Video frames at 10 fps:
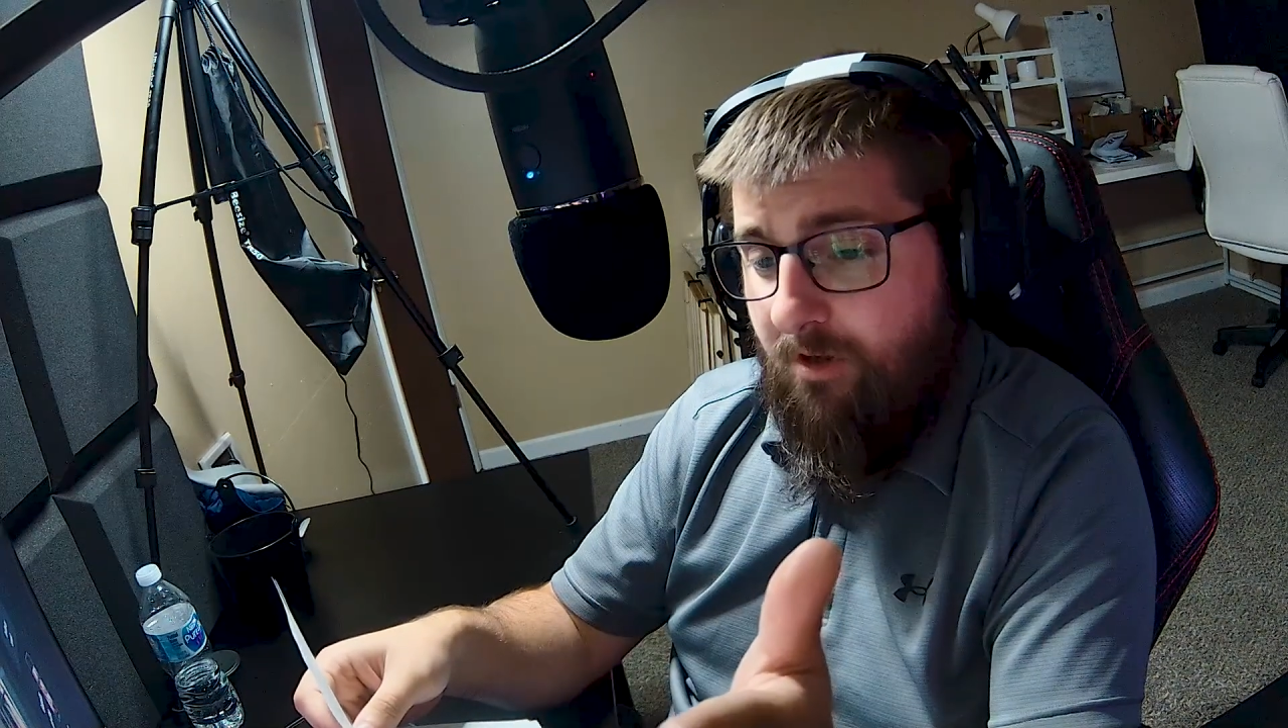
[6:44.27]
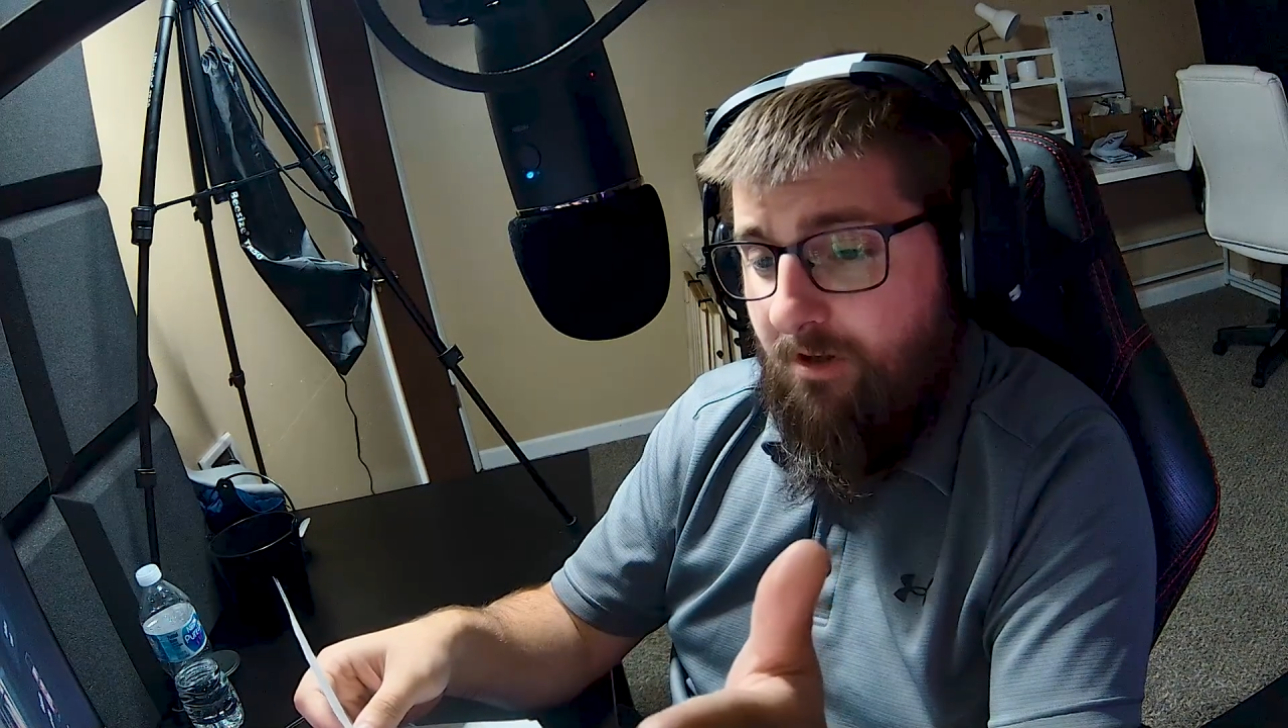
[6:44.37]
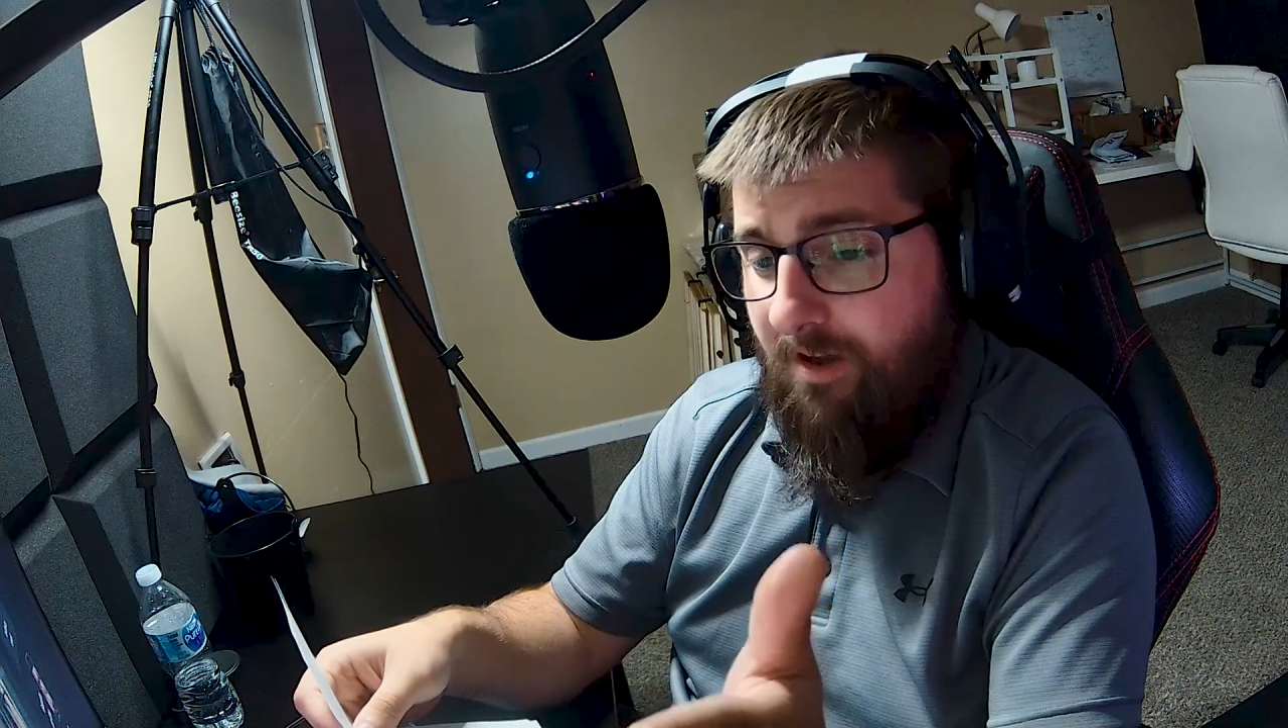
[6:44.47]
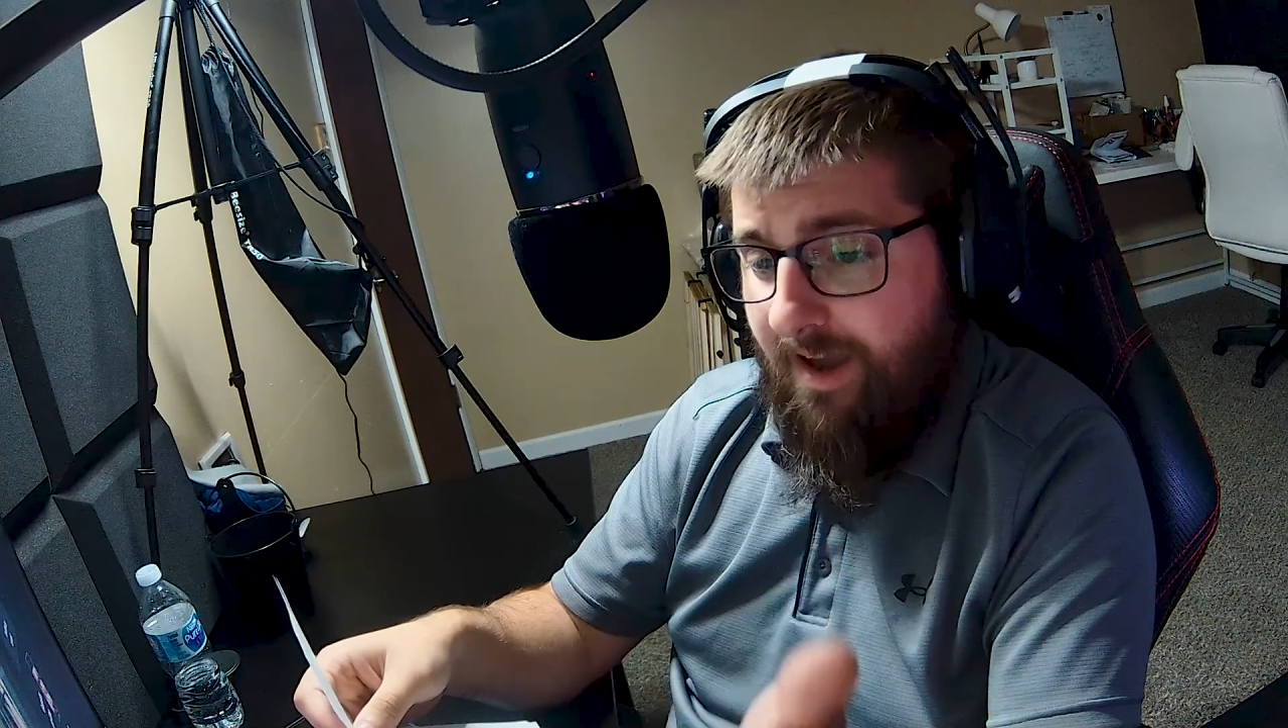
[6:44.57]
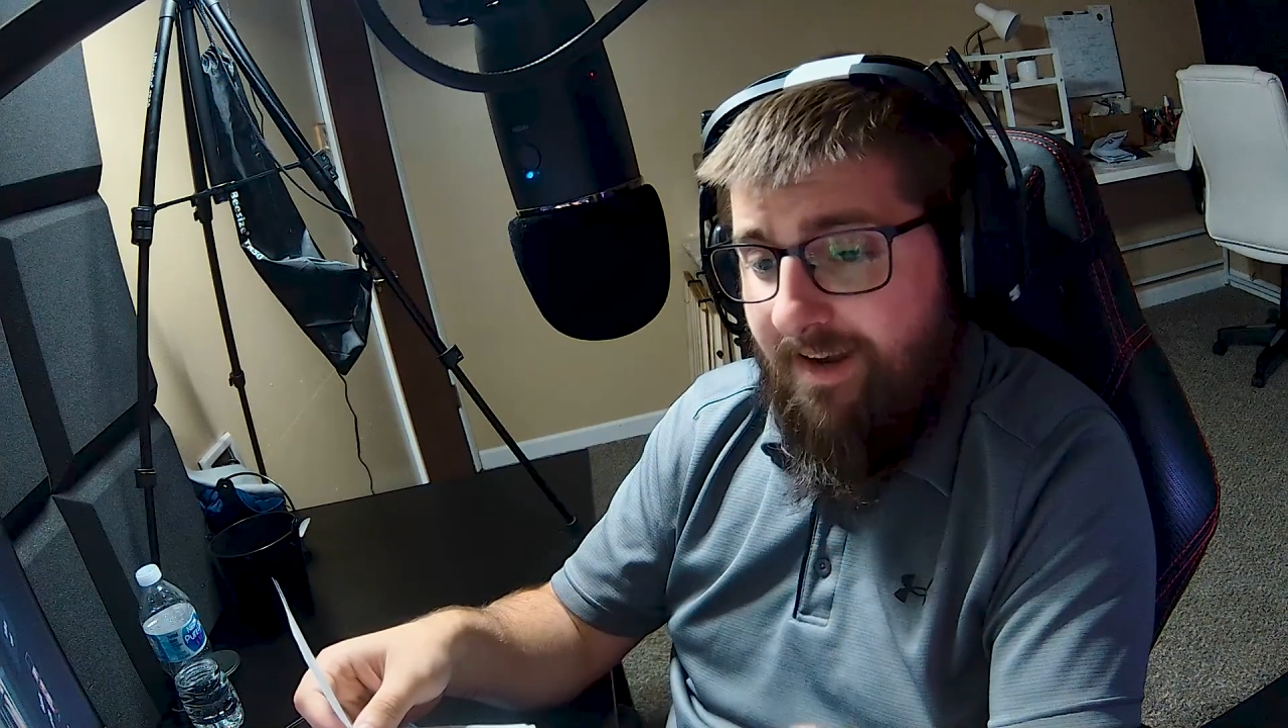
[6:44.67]

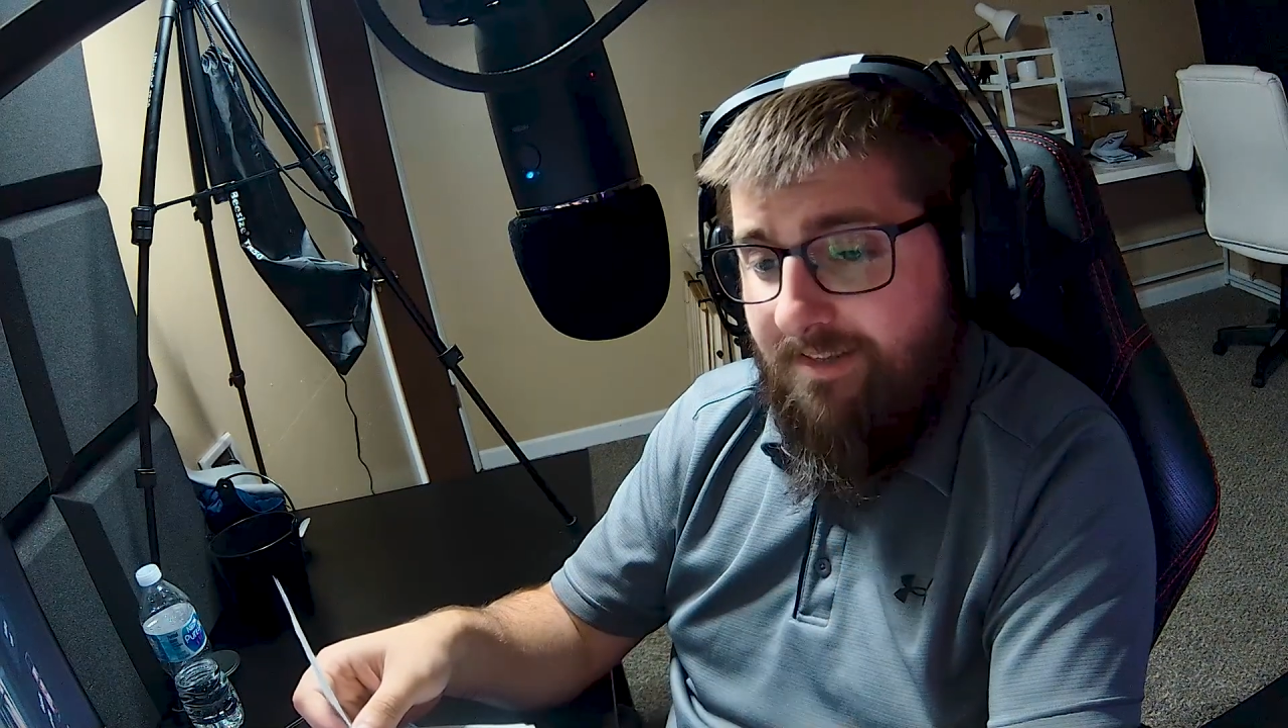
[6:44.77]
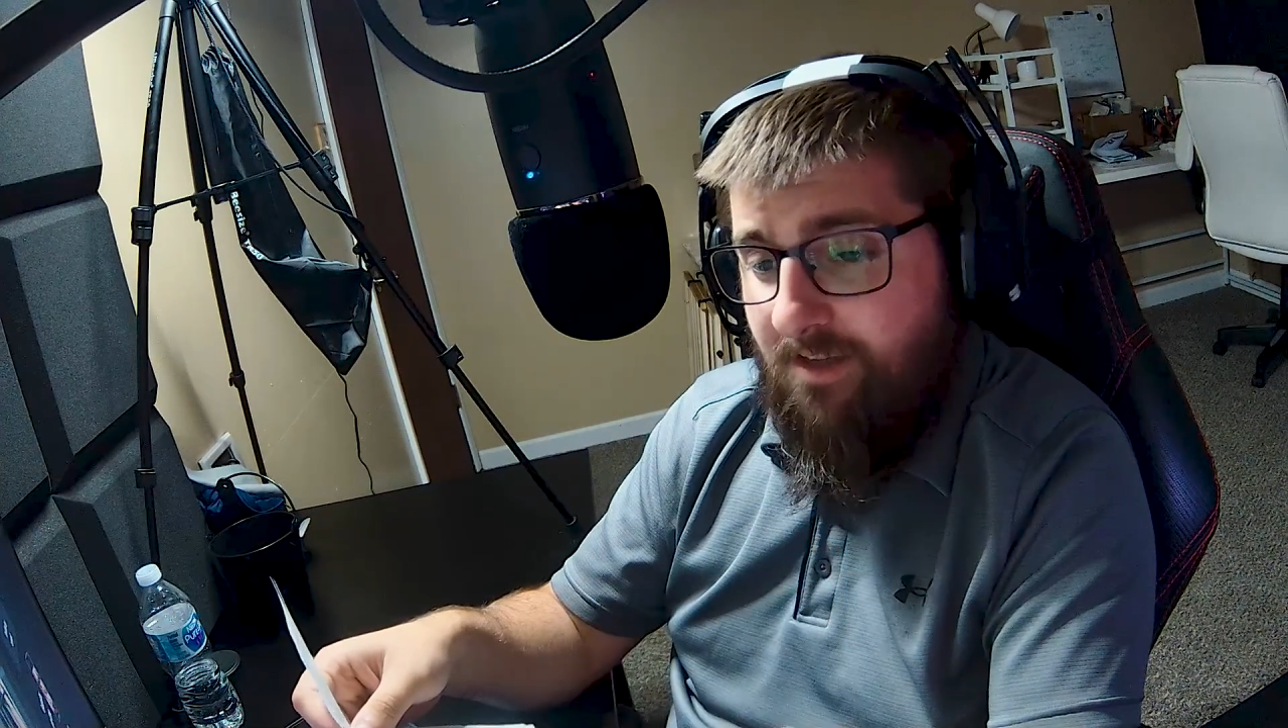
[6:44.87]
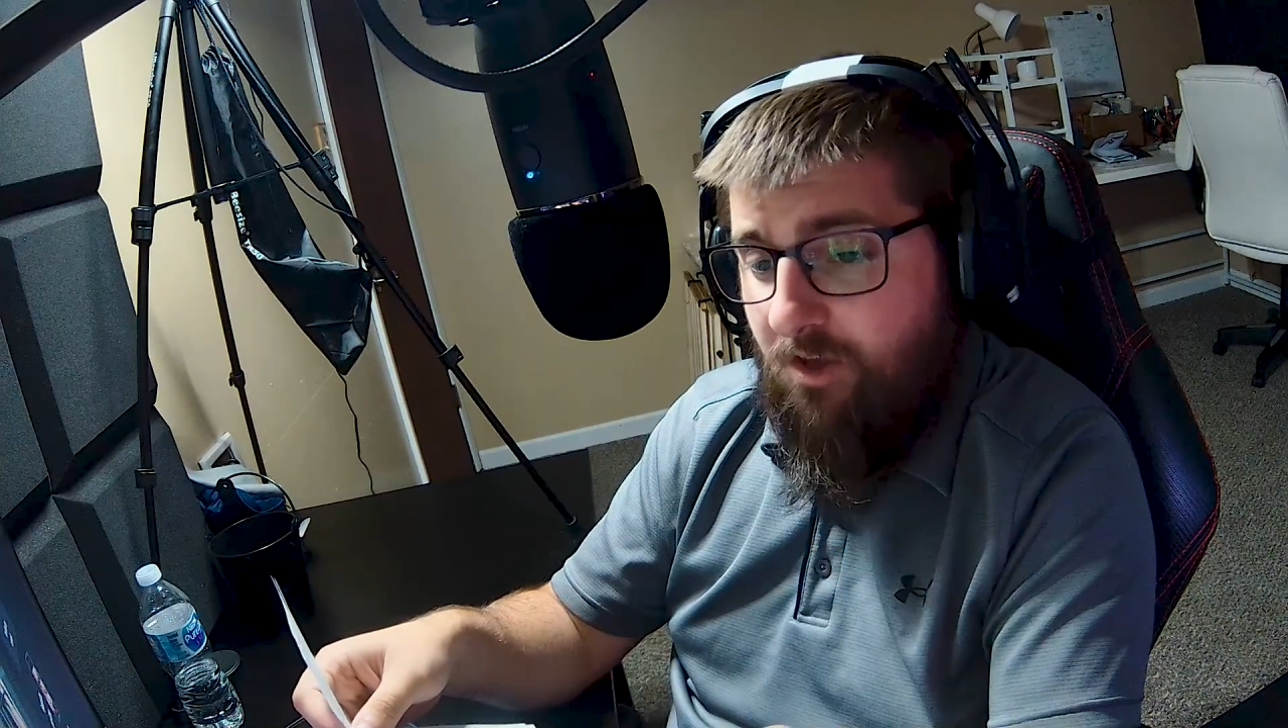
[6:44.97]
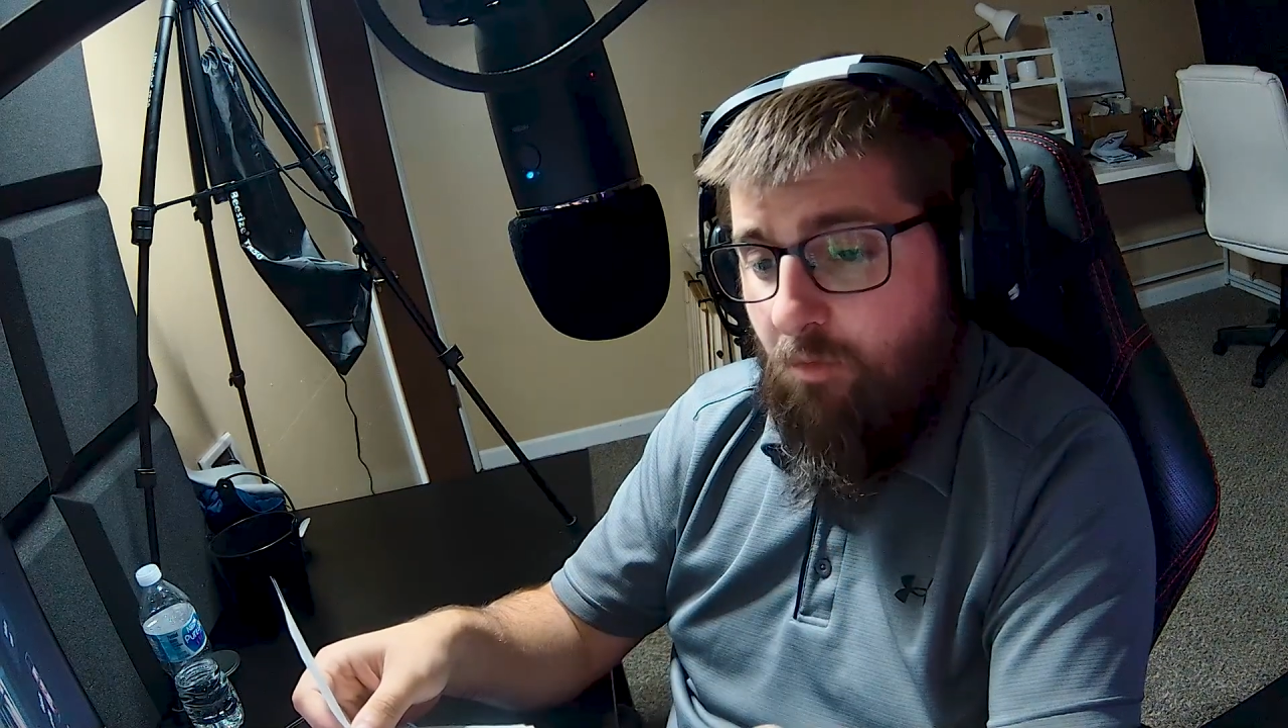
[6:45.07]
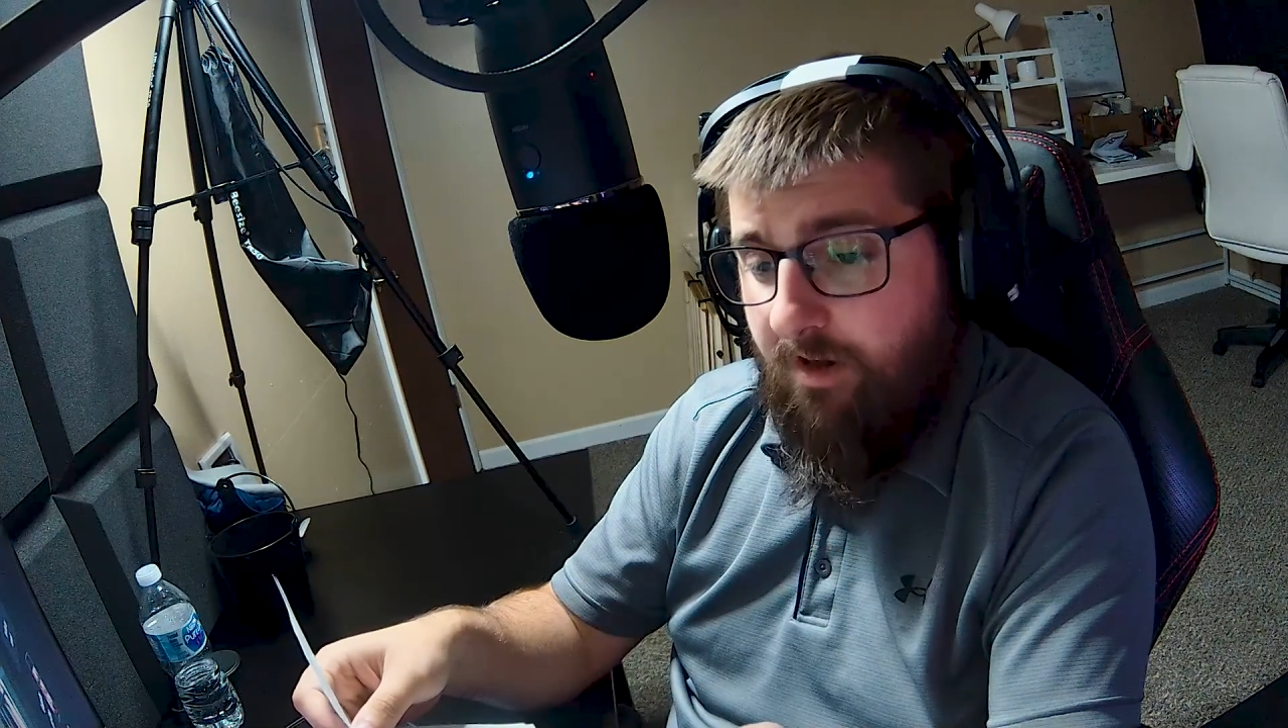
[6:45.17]
here and kind of tell
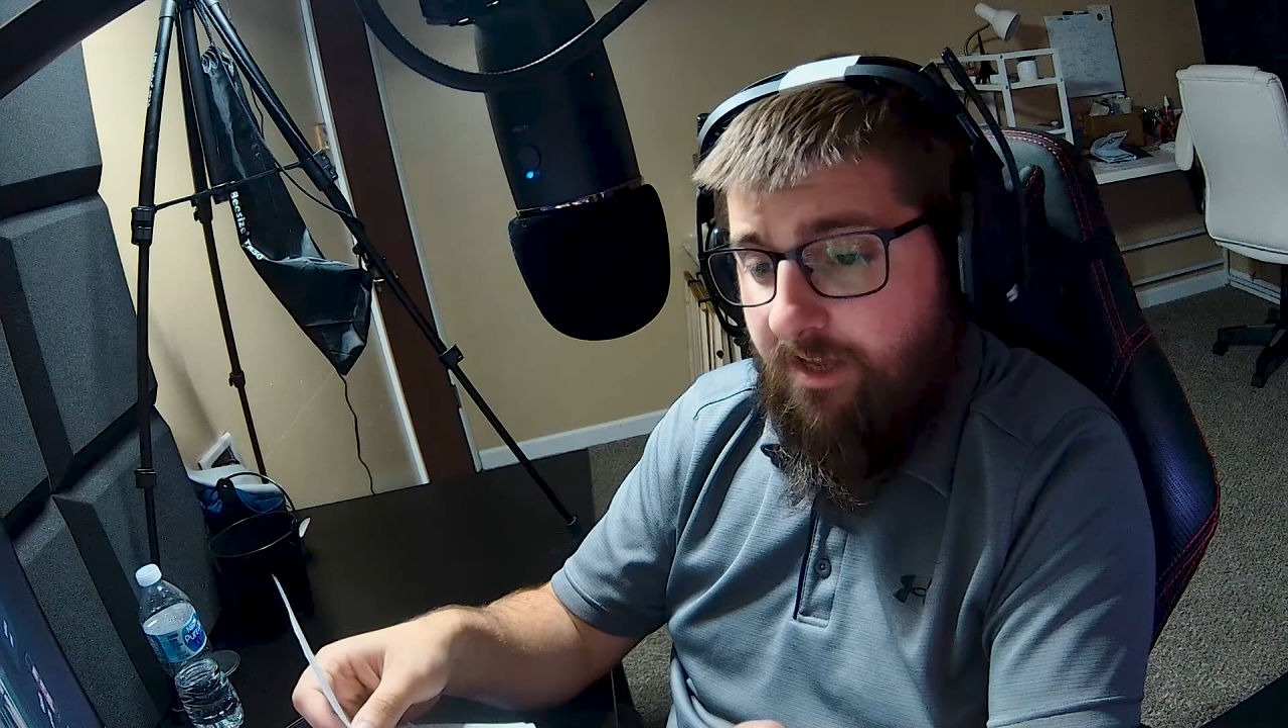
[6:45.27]
you what